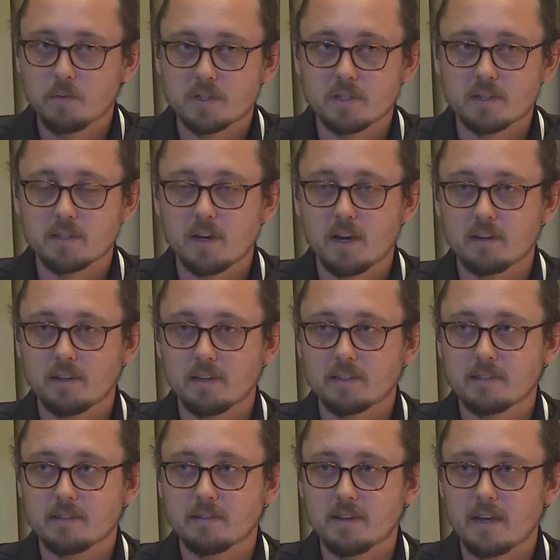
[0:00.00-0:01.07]
which is a site
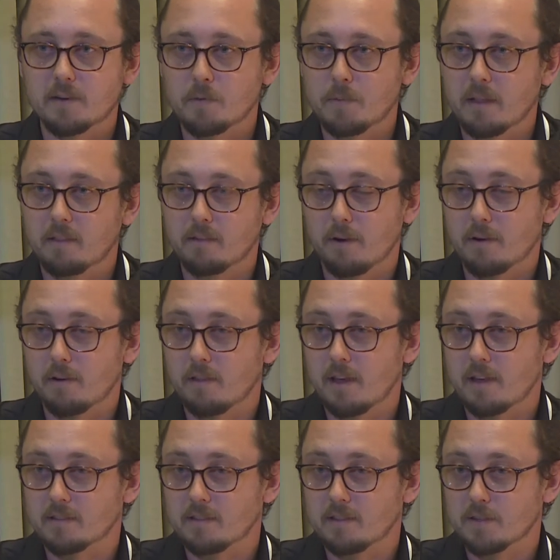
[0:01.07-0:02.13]
that's dated to about
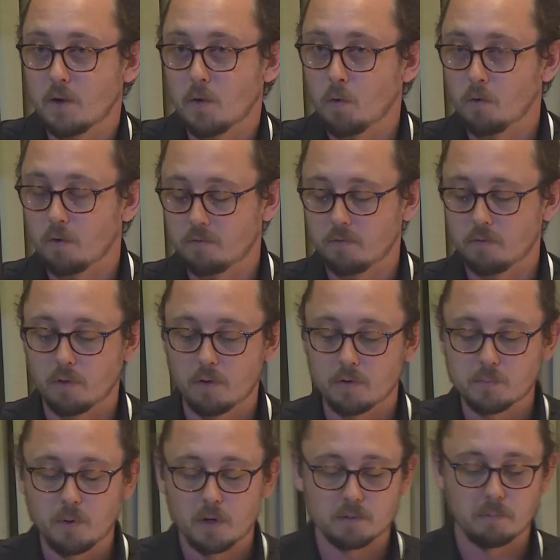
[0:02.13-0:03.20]
300,000 years old, although
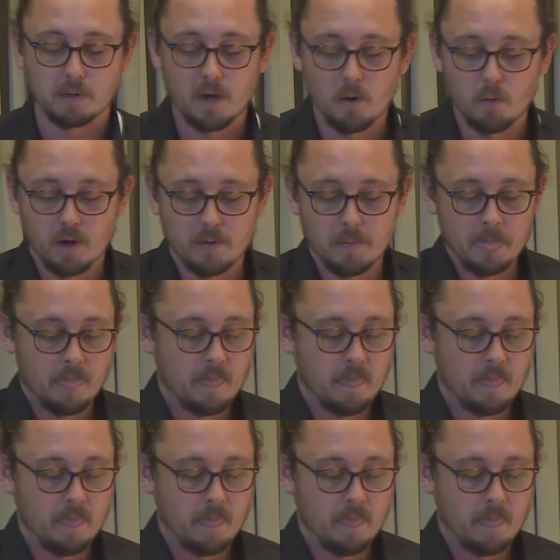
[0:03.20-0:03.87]
it's possibly older,